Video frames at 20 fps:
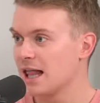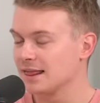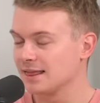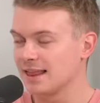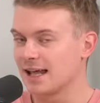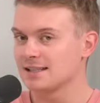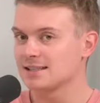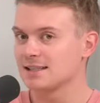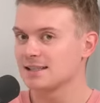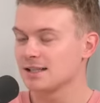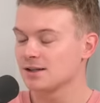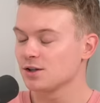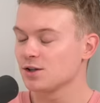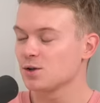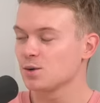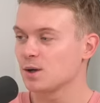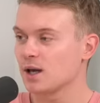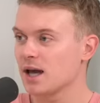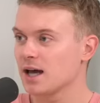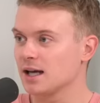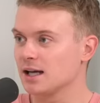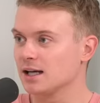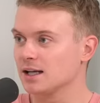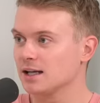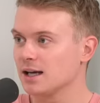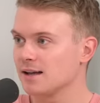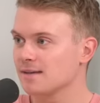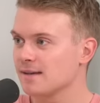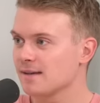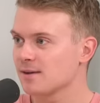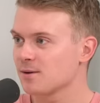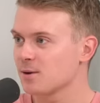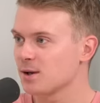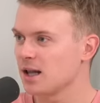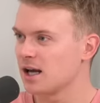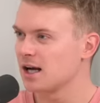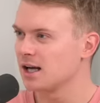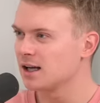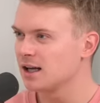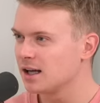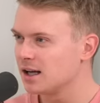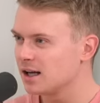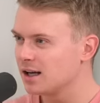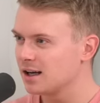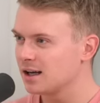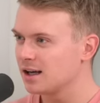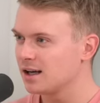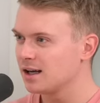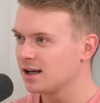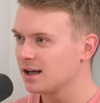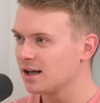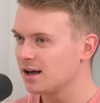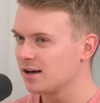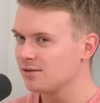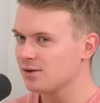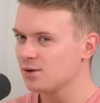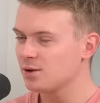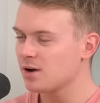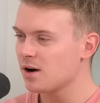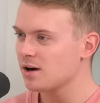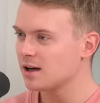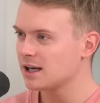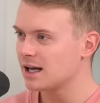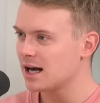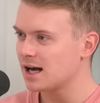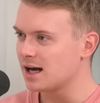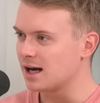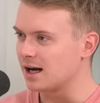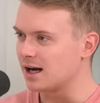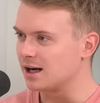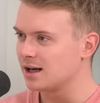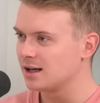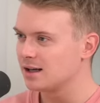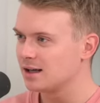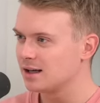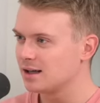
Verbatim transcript: landed in the UK, and then they were like, have you got a cat?